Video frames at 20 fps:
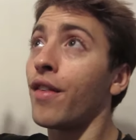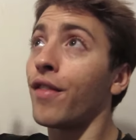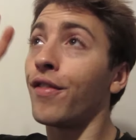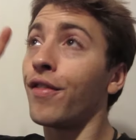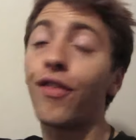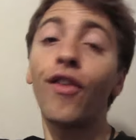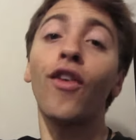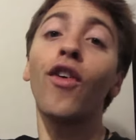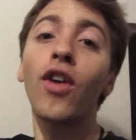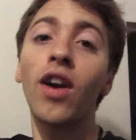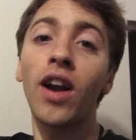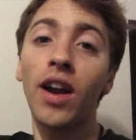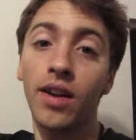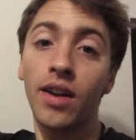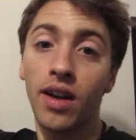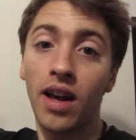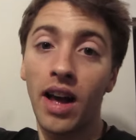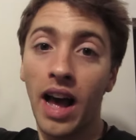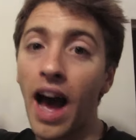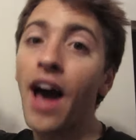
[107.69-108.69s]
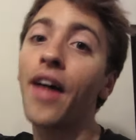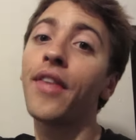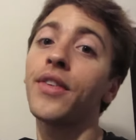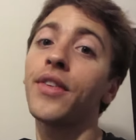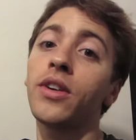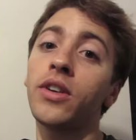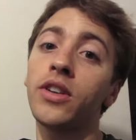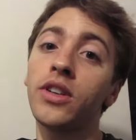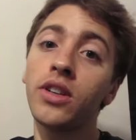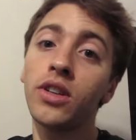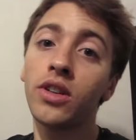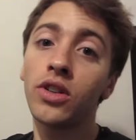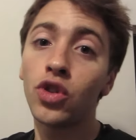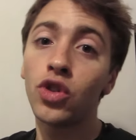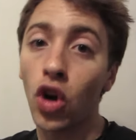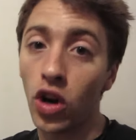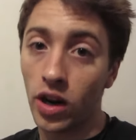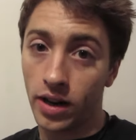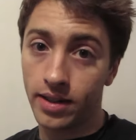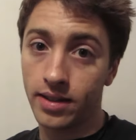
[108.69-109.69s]
four hundred
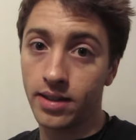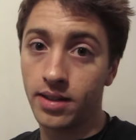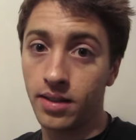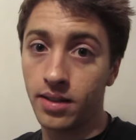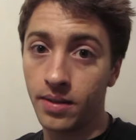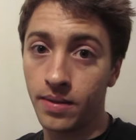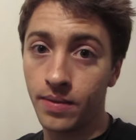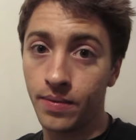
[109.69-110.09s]
dollars,